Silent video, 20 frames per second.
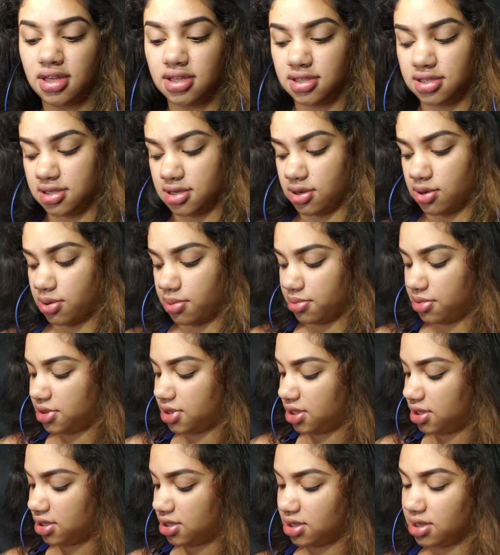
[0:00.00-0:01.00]
So I'm
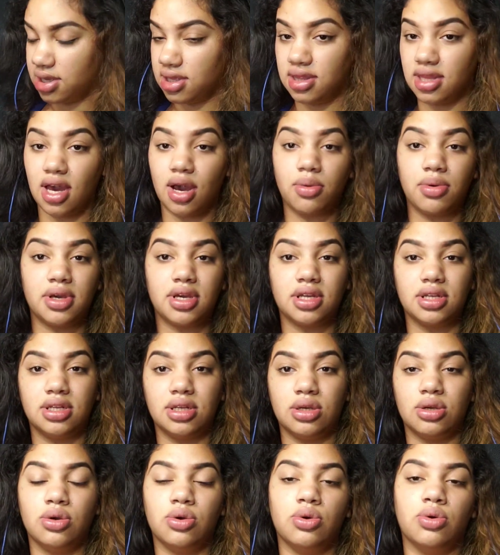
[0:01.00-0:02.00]
thinking that we could
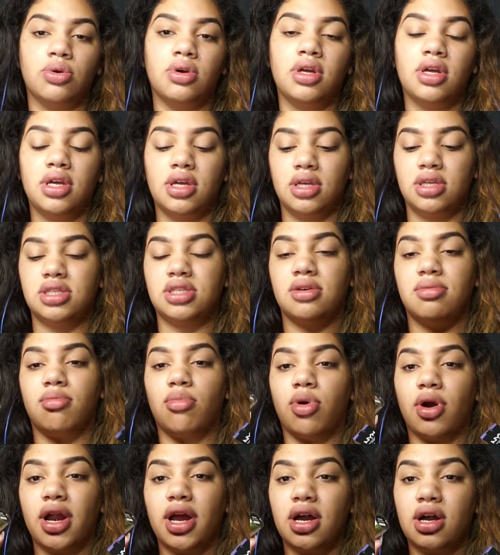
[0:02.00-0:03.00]
do
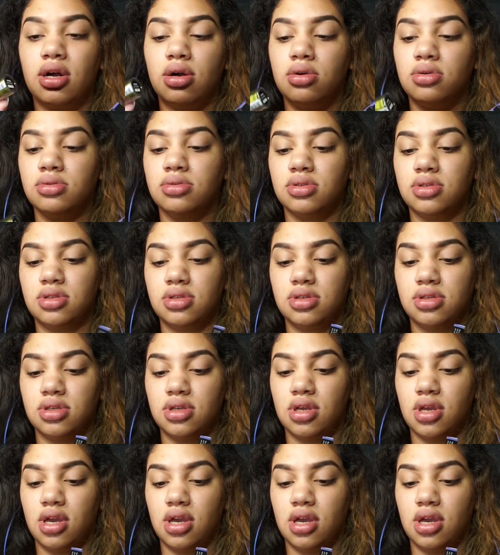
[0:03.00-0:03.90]
some browns,